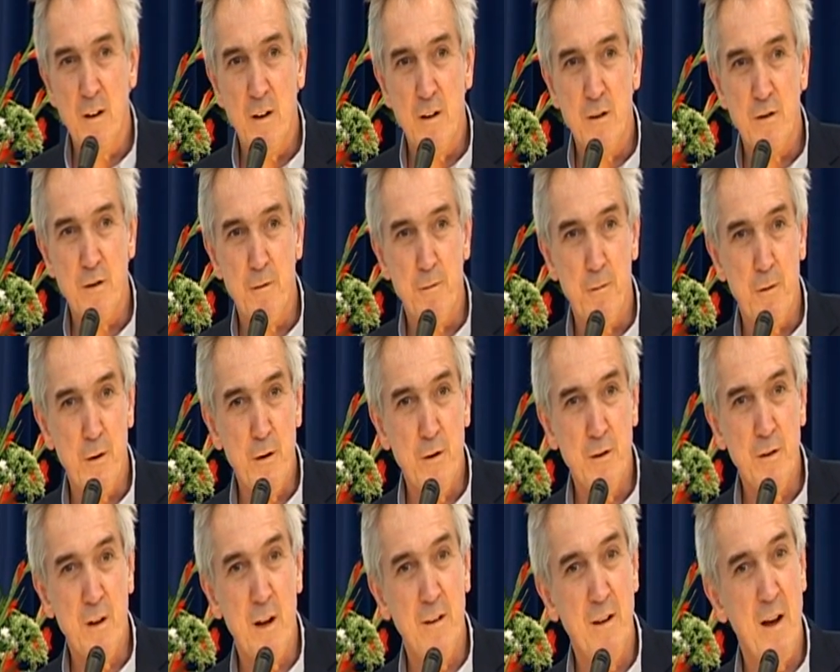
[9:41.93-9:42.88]
She
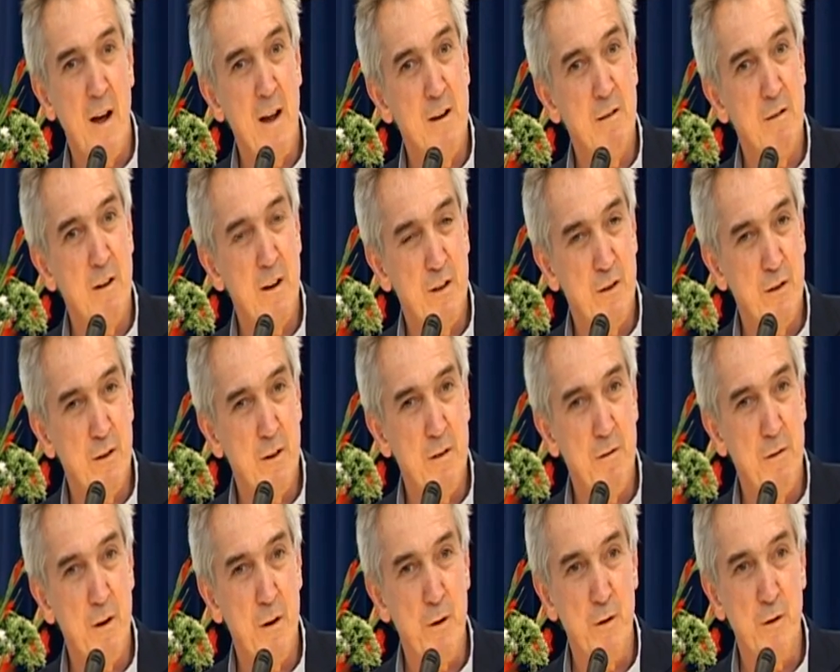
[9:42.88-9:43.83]
first had anorexia
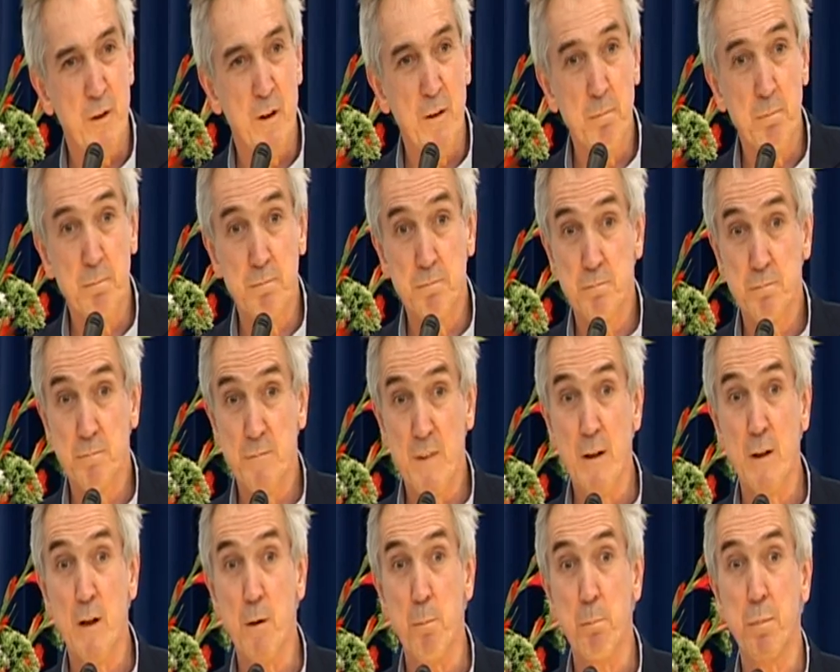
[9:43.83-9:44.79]
nervosa,
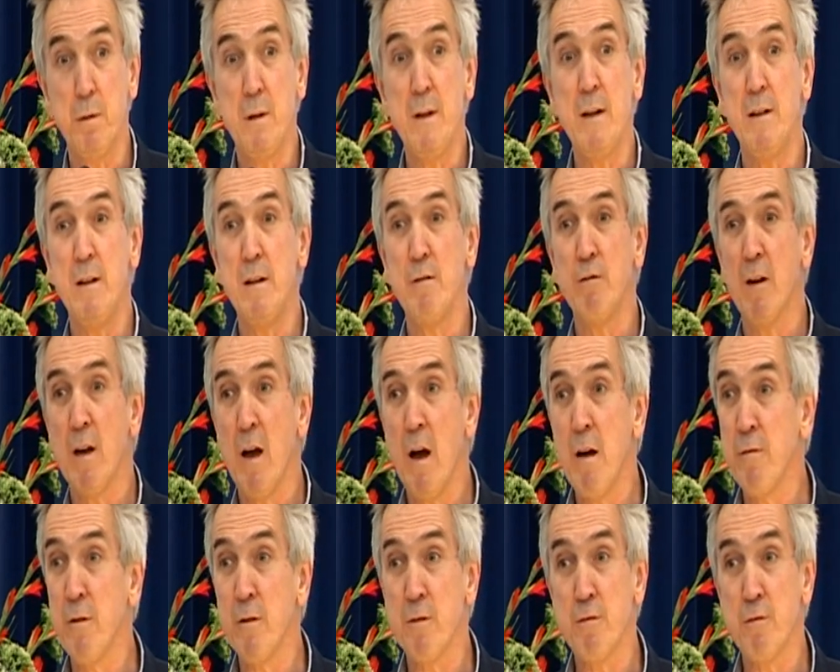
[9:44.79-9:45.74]
then completely
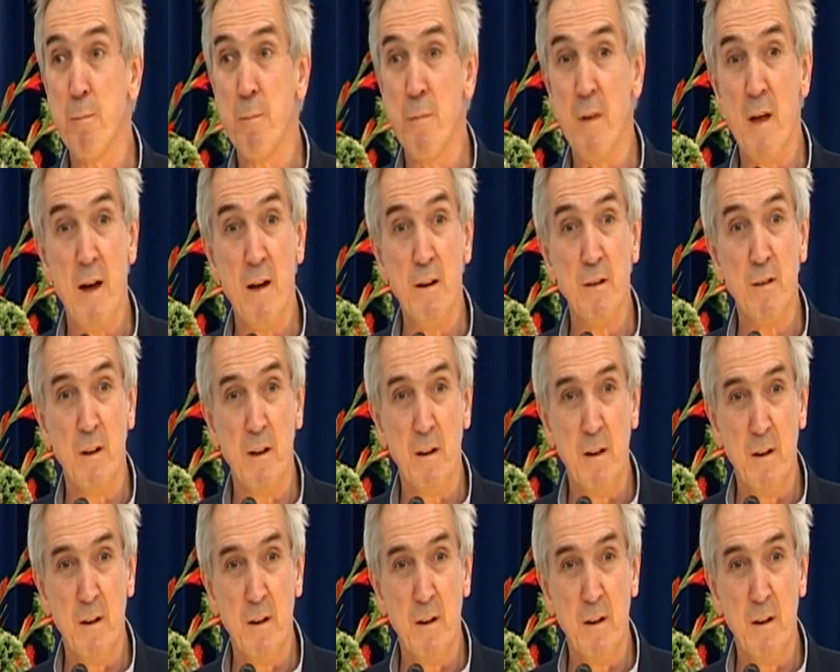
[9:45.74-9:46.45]
recovered from that,